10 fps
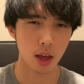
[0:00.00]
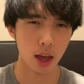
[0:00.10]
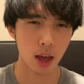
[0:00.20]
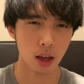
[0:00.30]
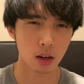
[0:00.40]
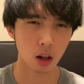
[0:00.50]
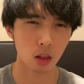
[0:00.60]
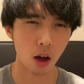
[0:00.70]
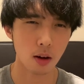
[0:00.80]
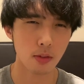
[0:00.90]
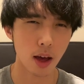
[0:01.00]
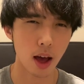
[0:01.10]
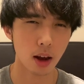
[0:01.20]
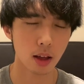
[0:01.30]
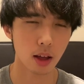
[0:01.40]
And a lot of
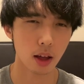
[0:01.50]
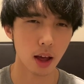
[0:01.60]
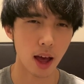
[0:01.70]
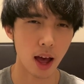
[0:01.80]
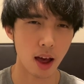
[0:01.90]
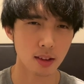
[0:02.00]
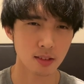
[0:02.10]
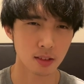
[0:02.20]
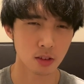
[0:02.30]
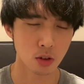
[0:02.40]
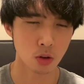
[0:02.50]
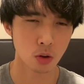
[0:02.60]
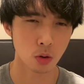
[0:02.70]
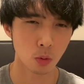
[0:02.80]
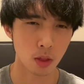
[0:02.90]
that has to
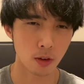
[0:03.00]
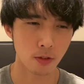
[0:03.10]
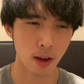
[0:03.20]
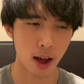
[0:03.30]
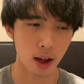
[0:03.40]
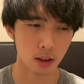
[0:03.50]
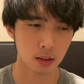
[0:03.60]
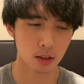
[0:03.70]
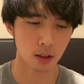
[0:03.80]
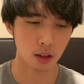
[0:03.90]
do with the fact